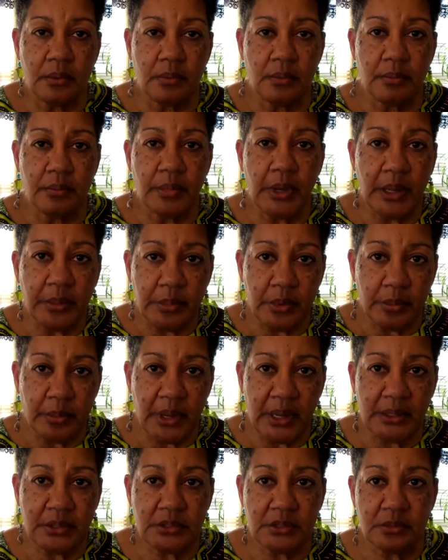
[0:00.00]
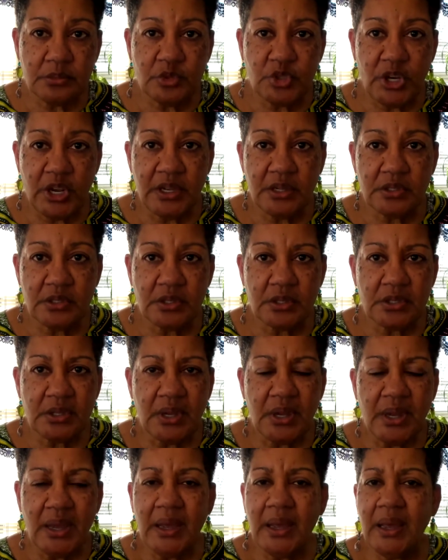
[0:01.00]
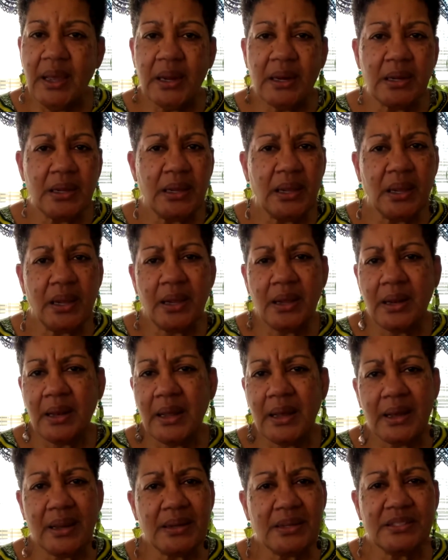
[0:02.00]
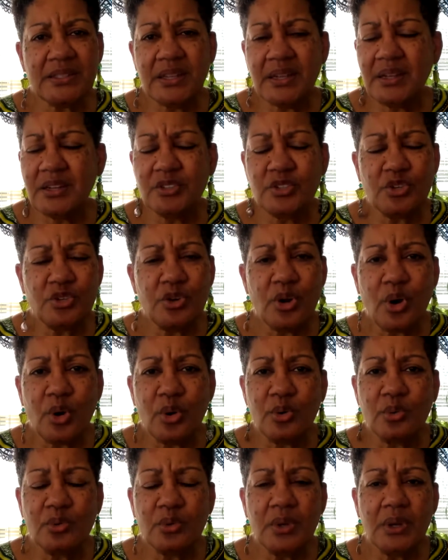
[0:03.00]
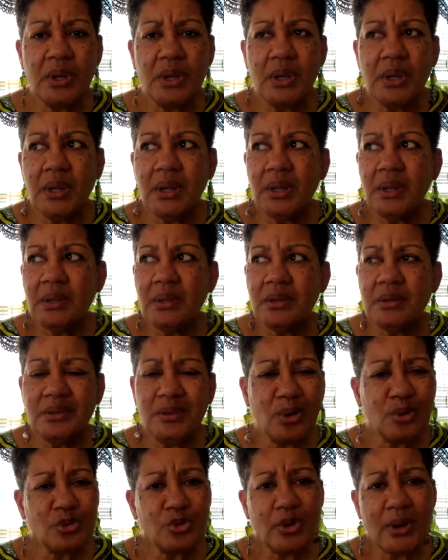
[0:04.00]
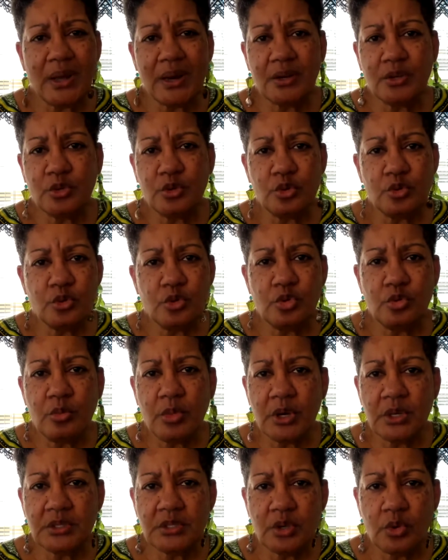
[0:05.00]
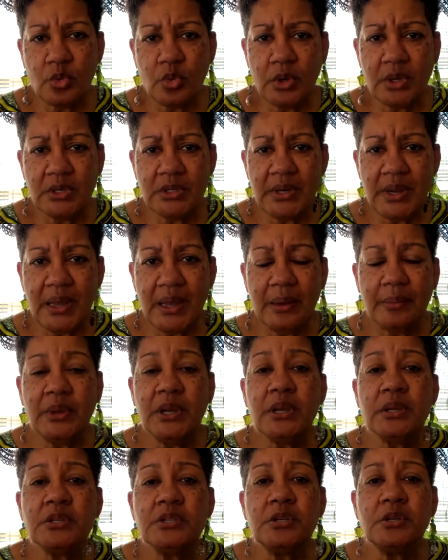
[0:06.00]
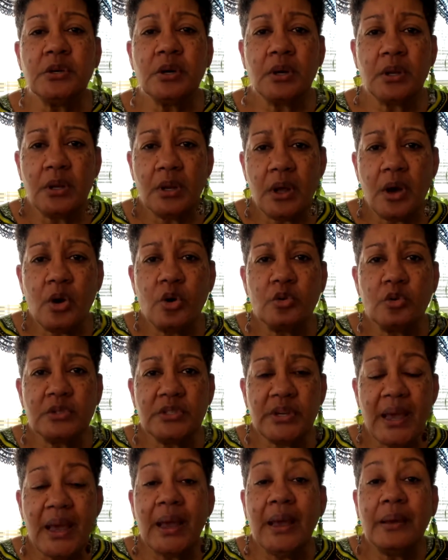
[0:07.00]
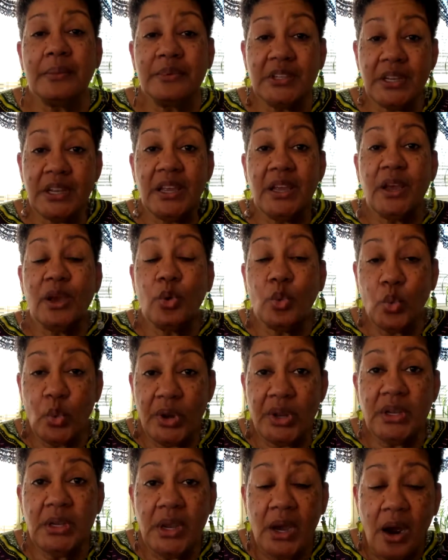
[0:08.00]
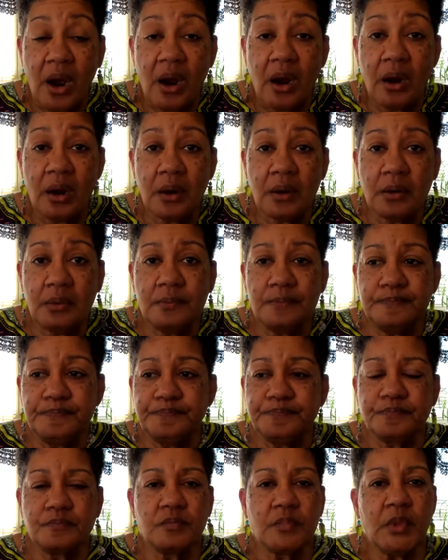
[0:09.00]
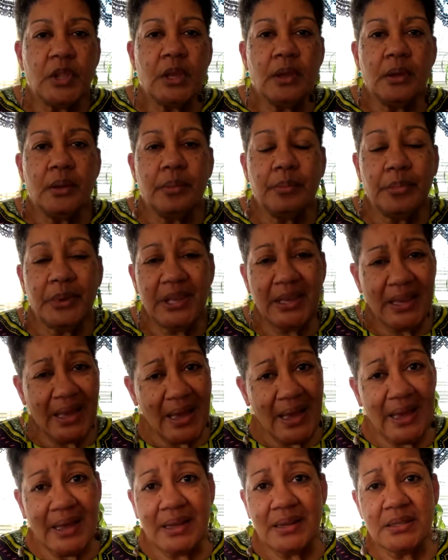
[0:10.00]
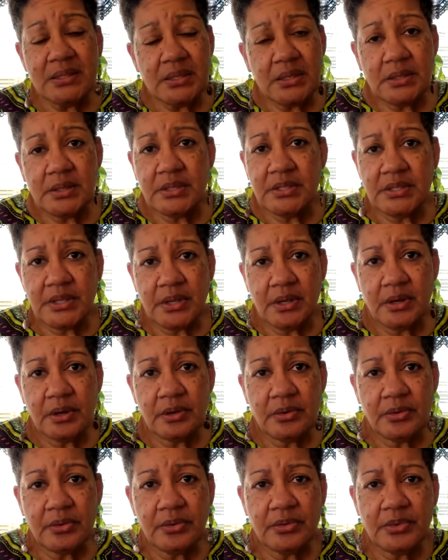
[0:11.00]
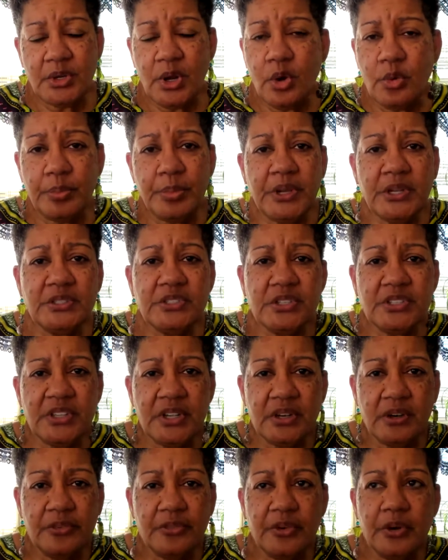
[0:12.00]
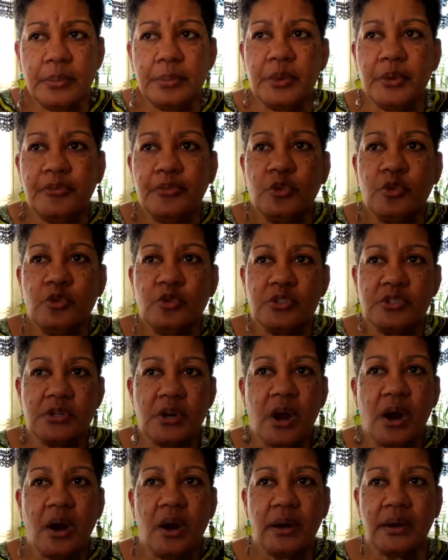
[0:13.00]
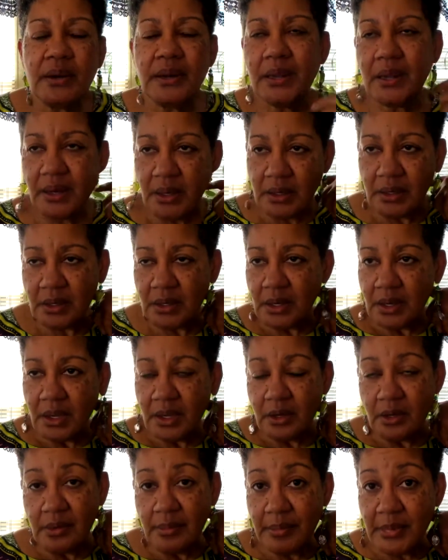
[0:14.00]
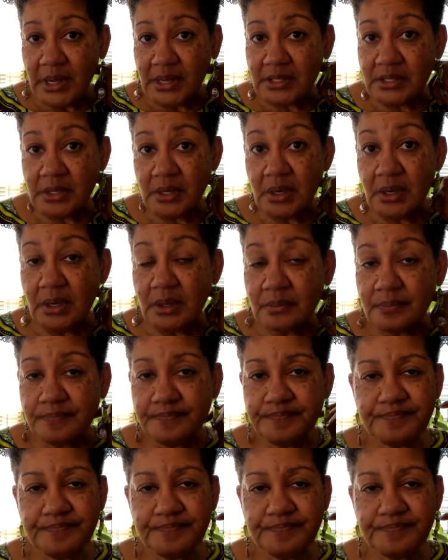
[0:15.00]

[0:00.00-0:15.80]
maybe make some changes. And again, like I said, you don't try to do too much at one time. It took a long time to get where you are. Be kind to yourself. Don't beat yourself up. If you start and you mess up,